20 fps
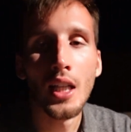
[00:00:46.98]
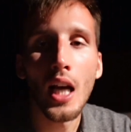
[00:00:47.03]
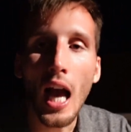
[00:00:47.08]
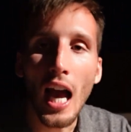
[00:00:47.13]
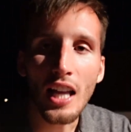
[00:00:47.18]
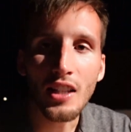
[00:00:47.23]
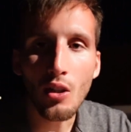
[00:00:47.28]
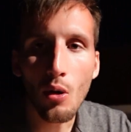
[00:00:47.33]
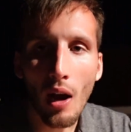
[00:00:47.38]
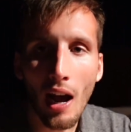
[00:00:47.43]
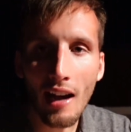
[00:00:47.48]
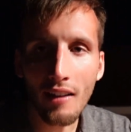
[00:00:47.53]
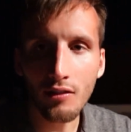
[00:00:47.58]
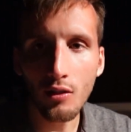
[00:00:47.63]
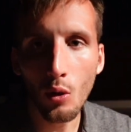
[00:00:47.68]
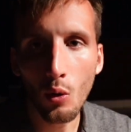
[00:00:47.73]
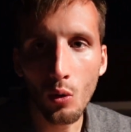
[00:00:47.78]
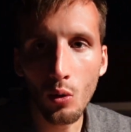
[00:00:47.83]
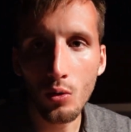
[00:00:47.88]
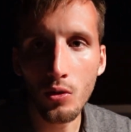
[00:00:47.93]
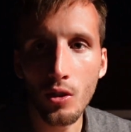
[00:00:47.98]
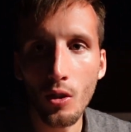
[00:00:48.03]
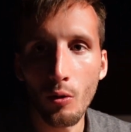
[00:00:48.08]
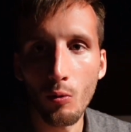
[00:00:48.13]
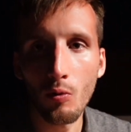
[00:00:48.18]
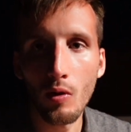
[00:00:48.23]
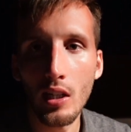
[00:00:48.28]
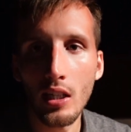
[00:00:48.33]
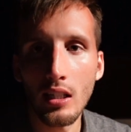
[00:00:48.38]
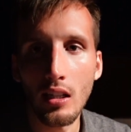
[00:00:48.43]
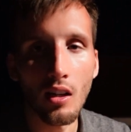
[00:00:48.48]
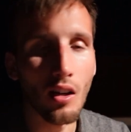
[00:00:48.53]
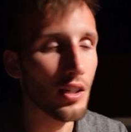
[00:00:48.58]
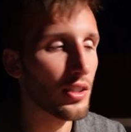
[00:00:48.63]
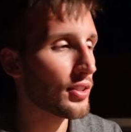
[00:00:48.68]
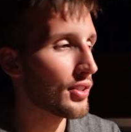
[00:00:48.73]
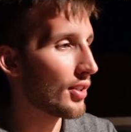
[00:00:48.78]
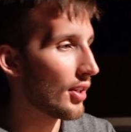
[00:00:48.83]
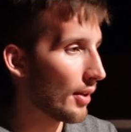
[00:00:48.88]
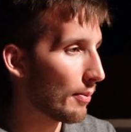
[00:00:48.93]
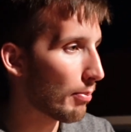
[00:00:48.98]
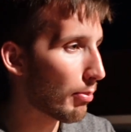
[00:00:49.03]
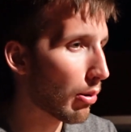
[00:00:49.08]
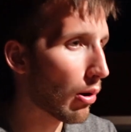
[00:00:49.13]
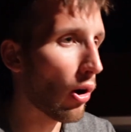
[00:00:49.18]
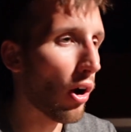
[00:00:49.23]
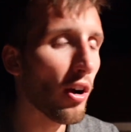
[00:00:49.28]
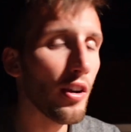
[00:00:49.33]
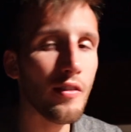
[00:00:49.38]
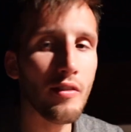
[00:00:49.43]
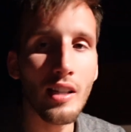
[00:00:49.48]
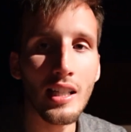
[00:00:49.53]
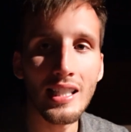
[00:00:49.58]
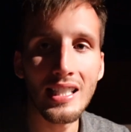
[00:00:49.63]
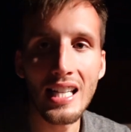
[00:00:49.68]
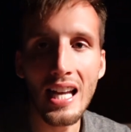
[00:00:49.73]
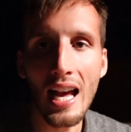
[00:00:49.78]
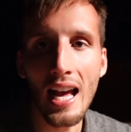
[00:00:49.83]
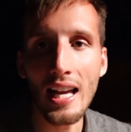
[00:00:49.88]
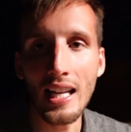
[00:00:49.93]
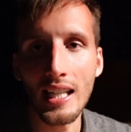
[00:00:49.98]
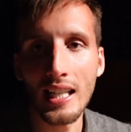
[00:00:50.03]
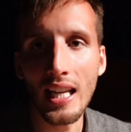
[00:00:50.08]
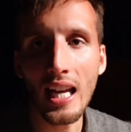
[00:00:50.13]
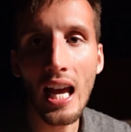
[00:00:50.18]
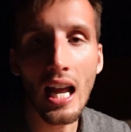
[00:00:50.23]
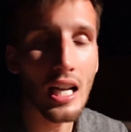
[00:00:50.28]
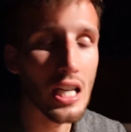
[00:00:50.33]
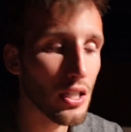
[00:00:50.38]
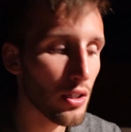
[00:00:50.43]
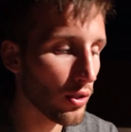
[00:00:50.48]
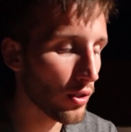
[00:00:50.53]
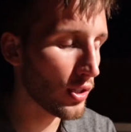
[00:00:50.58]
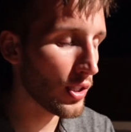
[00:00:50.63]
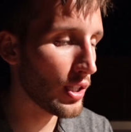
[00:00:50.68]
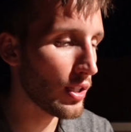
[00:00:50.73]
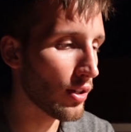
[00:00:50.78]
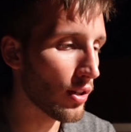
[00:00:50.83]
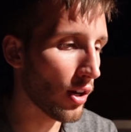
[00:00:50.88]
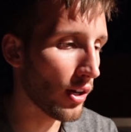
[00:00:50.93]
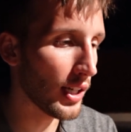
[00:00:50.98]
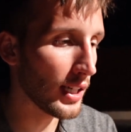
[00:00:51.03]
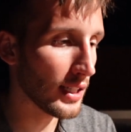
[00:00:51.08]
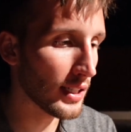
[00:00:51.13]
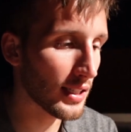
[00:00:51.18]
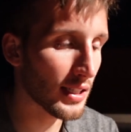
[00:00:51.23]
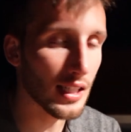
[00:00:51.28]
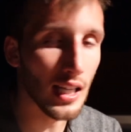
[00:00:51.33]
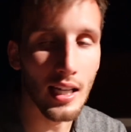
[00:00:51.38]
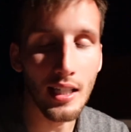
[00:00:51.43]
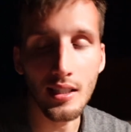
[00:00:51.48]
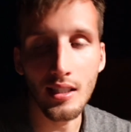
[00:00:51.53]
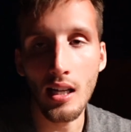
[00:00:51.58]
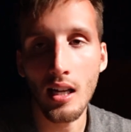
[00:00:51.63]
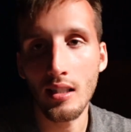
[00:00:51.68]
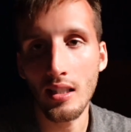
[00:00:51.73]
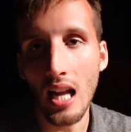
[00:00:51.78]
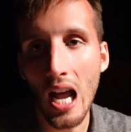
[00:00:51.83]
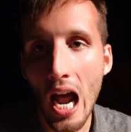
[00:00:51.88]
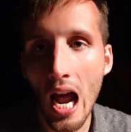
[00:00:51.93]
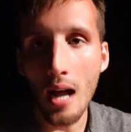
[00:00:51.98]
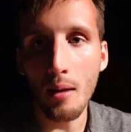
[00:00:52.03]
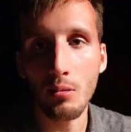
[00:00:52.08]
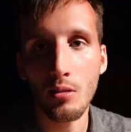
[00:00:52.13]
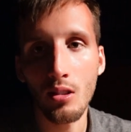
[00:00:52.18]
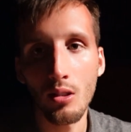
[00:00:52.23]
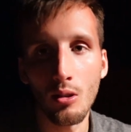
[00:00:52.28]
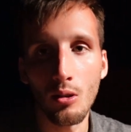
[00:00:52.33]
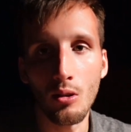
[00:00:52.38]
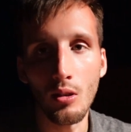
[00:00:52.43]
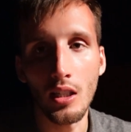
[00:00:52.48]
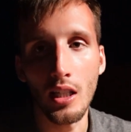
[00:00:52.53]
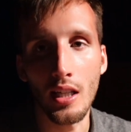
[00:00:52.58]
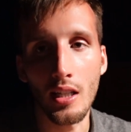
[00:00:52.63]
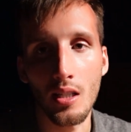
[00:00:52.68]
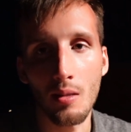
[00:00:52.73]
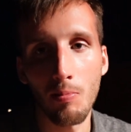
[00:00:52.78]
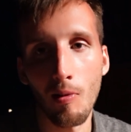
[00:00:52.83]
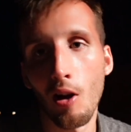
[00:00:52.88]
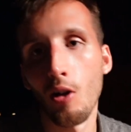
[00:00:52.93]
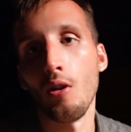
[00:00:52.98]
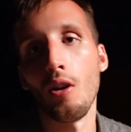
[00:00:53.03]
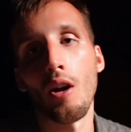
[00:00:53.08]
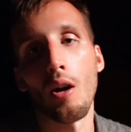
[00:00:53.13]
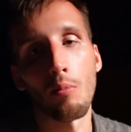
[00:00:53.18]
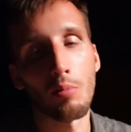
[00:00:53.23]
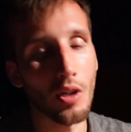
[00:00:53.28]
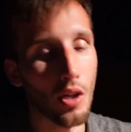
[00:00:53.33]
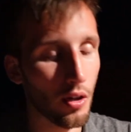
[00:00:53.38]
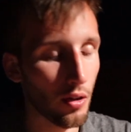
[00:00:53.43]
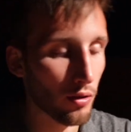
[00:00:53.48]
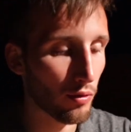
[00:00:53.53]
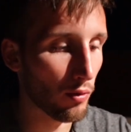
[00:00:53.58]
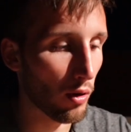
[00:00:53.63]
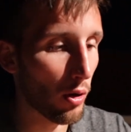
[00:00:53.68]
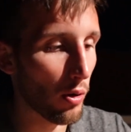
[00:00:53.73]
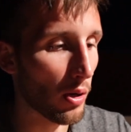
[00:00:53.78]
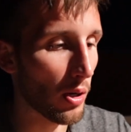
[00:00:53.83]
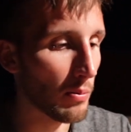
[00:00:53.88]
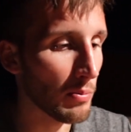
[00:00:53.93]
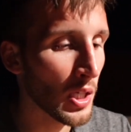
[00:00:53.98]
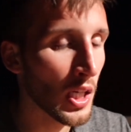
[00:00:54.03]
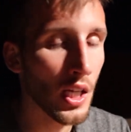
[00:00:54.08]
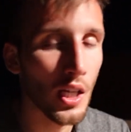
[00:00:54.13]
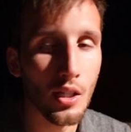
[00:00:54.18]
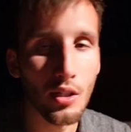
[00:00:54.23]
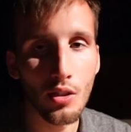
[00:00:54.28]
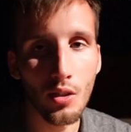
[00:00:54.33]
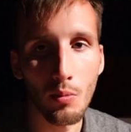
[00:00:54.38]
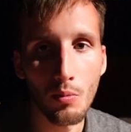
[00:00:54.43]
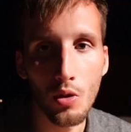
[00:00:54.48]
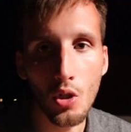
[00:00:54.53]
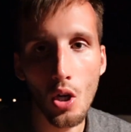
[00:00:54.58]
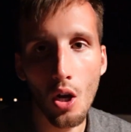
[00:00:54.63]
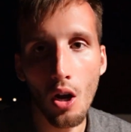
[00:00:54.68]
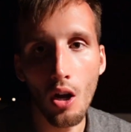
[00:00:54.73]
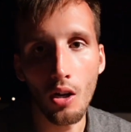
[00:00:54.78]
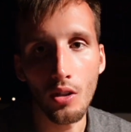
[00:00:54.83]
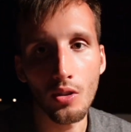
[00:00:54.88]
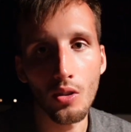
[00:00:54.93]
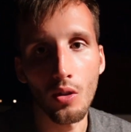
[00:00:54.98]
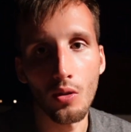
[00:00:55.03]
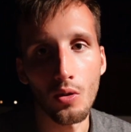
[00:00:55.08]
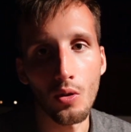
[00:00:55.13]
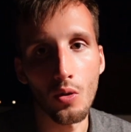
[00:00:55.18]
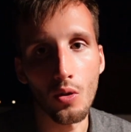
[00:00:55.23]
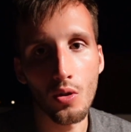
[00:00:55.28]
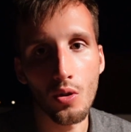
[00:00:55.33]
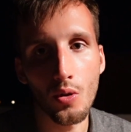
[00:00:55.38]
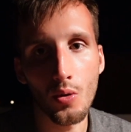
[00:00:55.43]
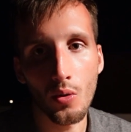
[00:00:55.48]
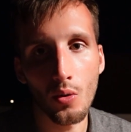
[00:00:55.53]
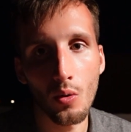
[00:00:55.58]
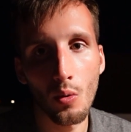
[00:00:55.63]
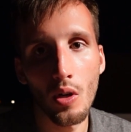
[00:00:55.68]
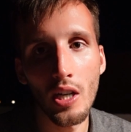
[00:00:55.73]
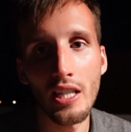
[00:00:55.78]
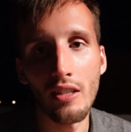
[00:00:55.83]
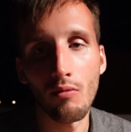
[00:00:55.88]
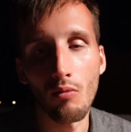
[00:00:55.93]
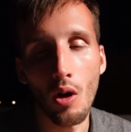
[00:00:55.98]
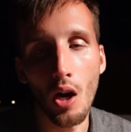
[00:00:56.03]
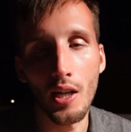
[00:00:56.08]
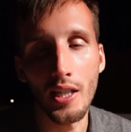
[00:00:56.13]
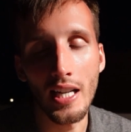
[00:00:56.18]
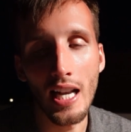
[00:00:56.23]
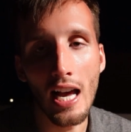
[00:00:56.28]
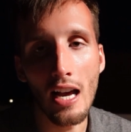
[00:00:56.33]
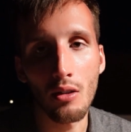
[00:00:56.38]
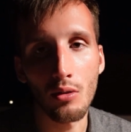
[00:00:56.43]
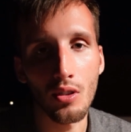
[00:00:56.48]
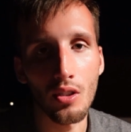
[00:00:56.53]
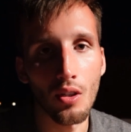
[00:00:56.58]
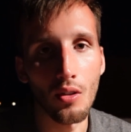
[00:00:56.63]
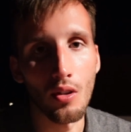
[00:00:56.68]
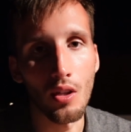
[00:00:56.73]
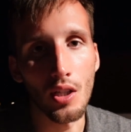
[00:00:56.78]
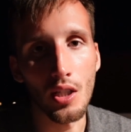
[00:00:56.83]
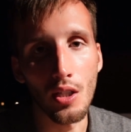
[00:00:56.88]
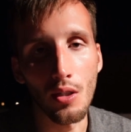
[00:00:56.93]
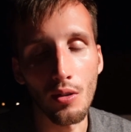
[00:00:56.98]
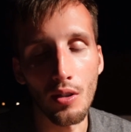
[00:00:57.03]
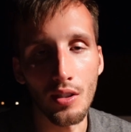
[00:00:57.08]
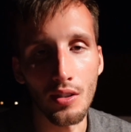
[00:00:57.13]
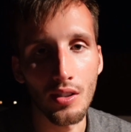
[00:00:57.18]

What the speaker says: And you have to also realize that private debt in Canada and the United States has absolutely exploded. I'm going to throw up some charts on your screen right now so that you can